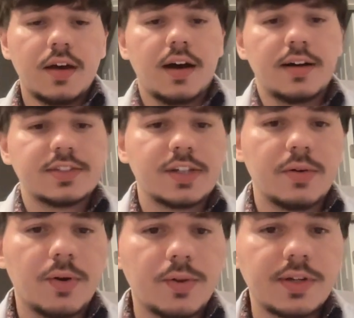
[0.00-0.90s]

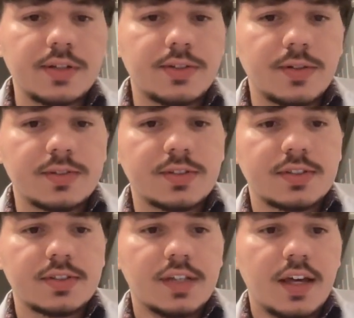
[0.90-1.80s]
Also, older
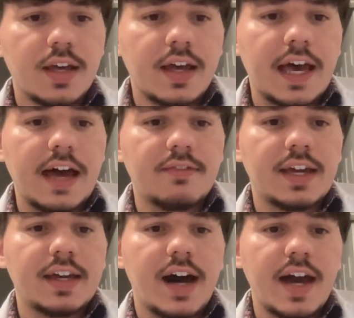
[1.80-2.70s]
adults have
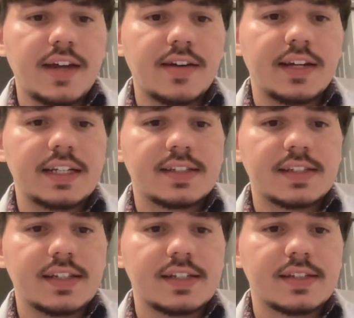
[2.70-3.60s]
a higher
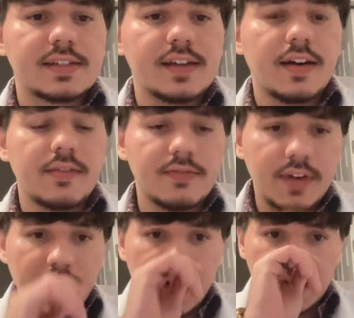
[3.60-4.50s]
incidence of
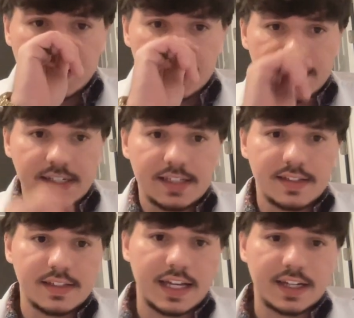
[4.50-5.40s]

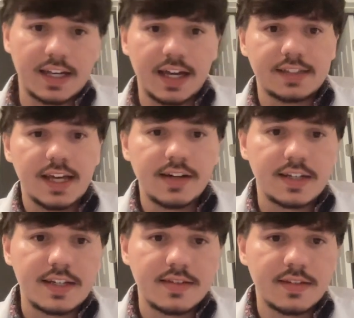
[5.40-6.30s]
dizziness and
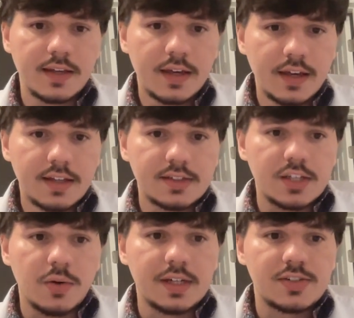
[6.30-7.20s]
tiredness,
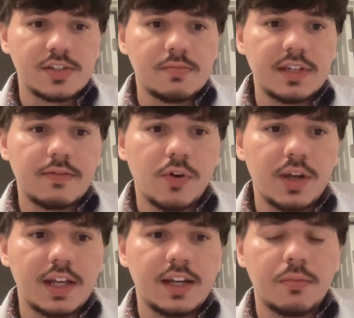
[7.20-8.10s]
so it should be
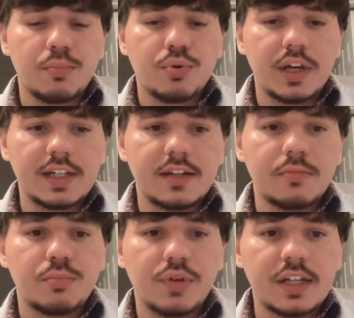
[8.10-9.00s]
avoided in
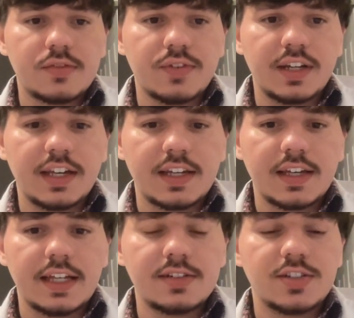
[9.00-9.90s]
pregnant, breastfeeding,
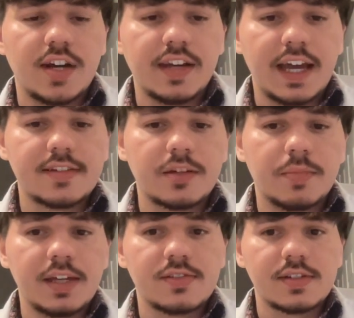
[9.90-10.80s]
and geriatric
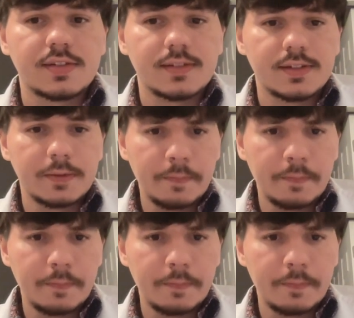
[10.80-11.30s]
patients.